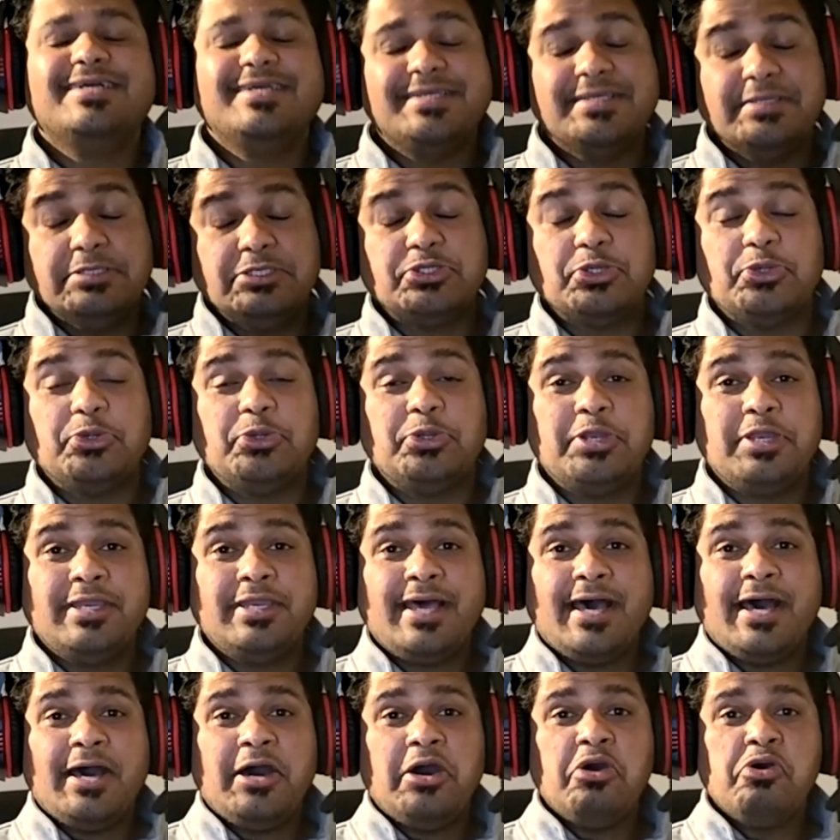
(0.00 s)
So
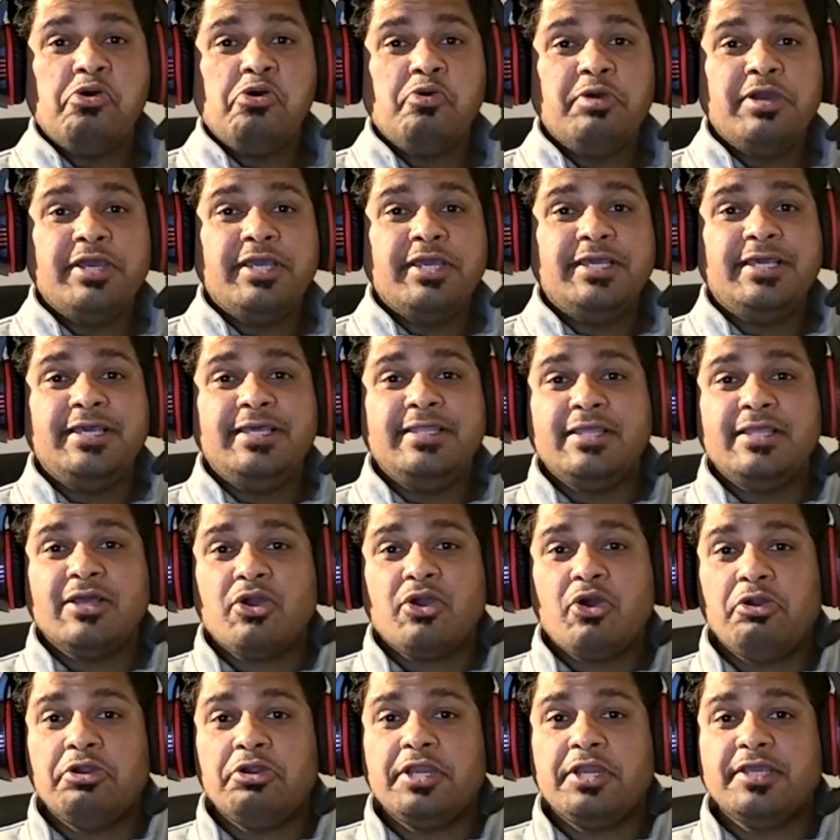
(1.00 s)
now, in the
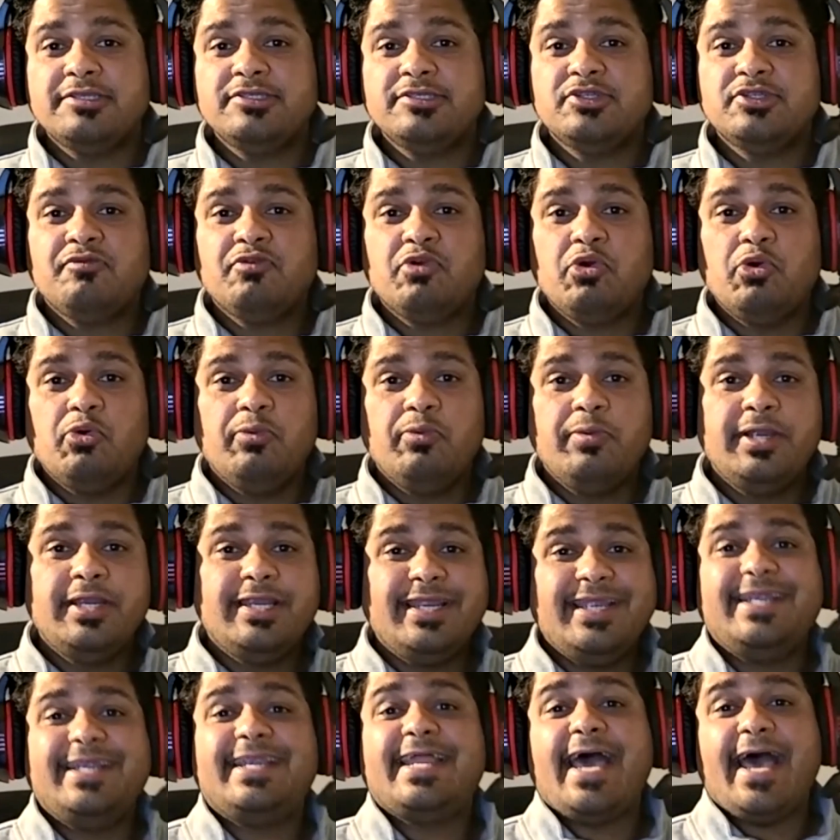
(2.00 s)
context of COVID,
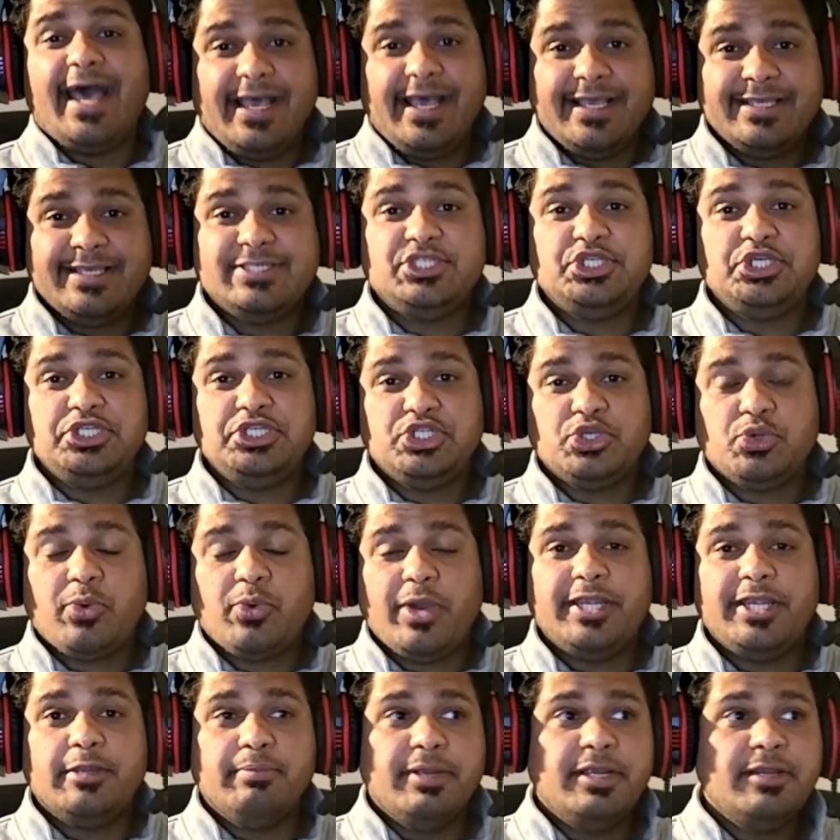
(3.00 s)
it has changed
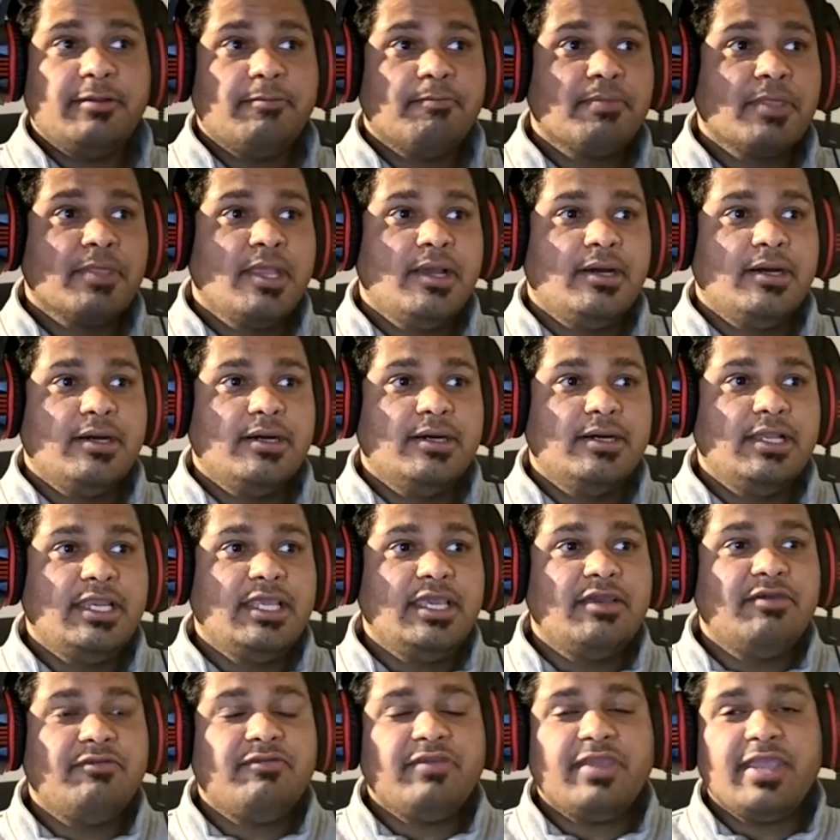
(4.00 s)
quite a bit.
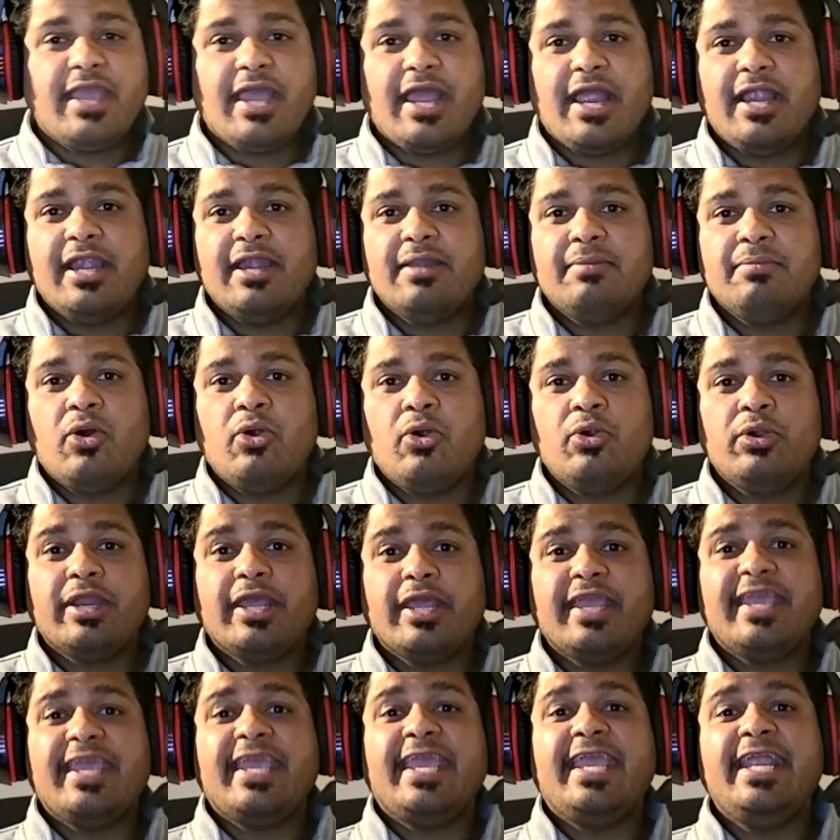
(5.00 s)
Earlier, we had about
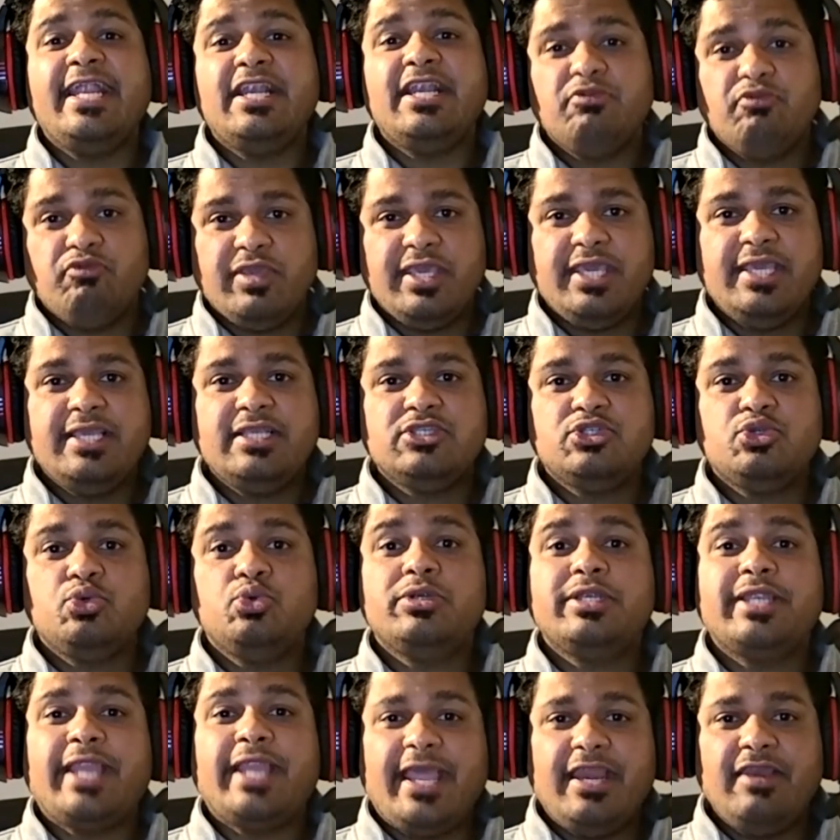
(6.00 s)
8 weeks to
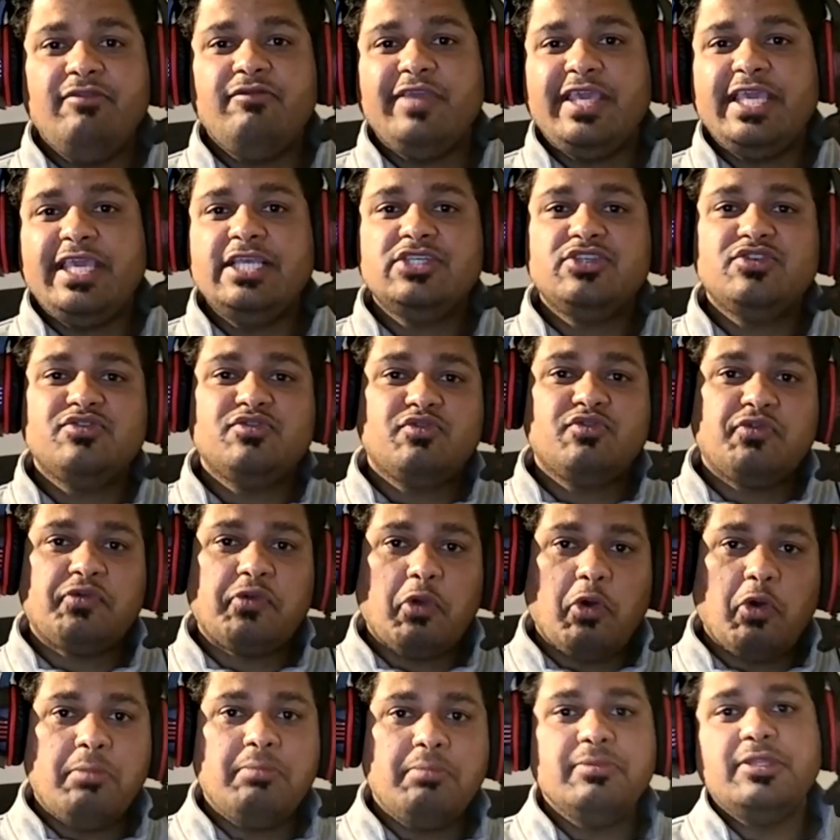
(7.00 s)
10 weeks
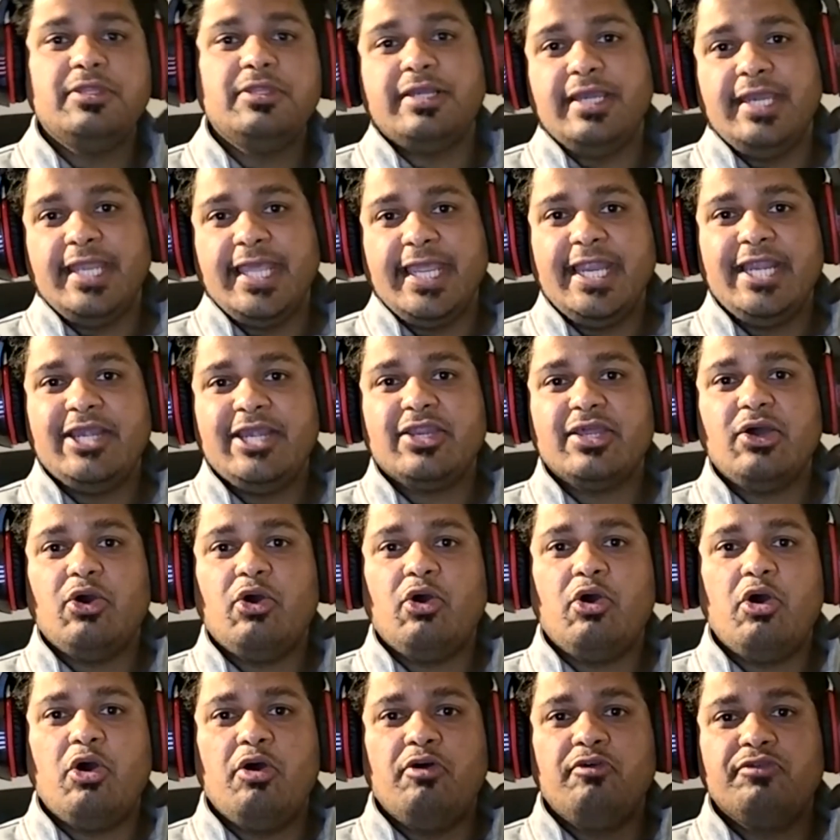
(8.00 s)
from the date
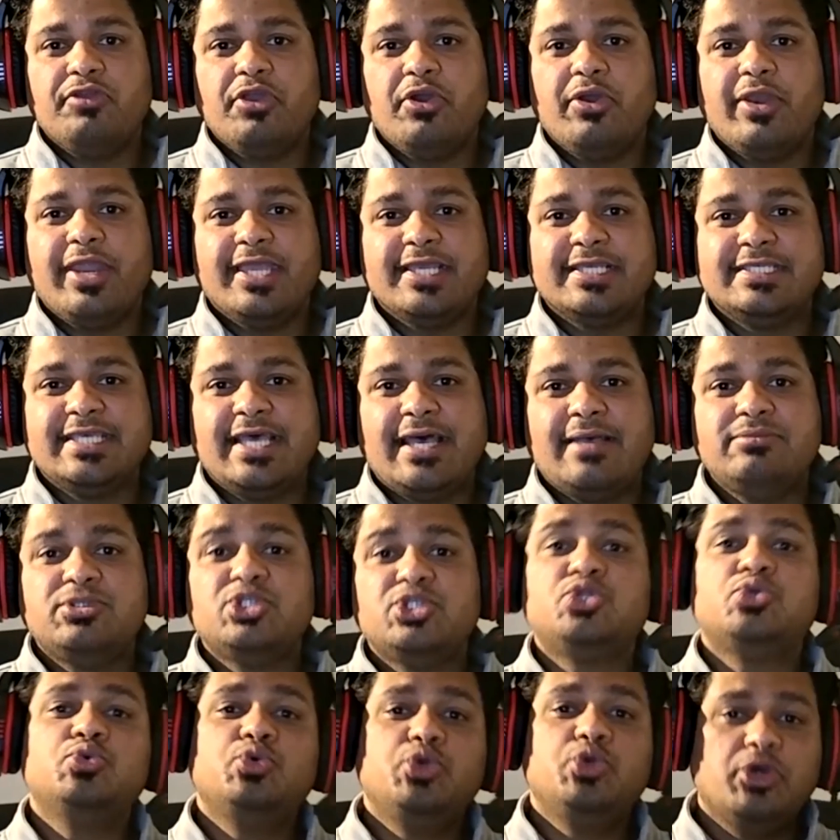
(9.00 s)
of your exams
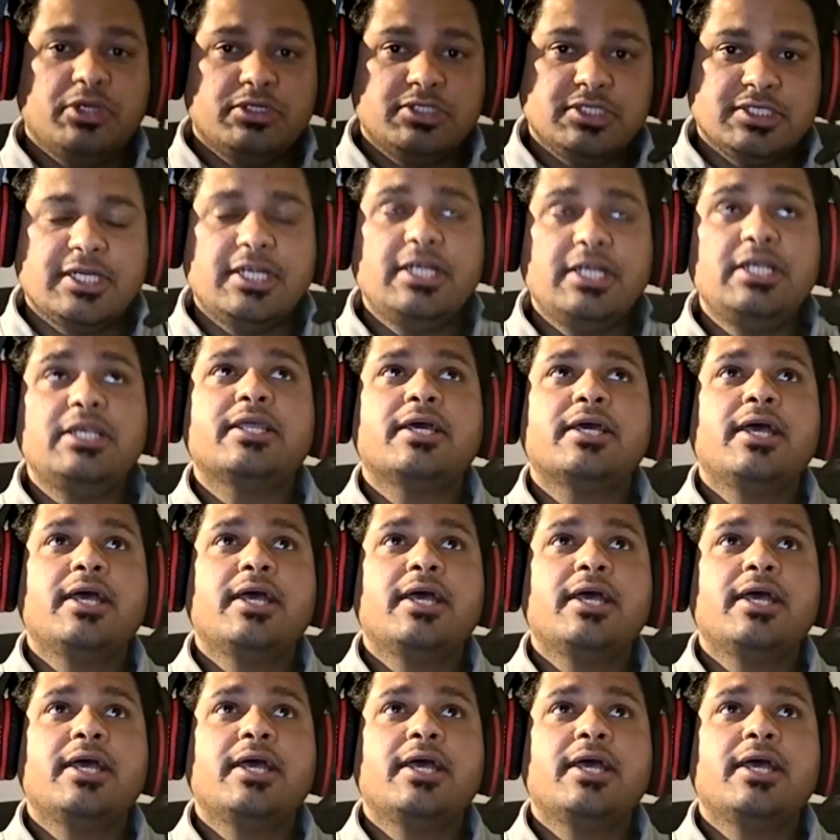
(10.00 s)
to your result.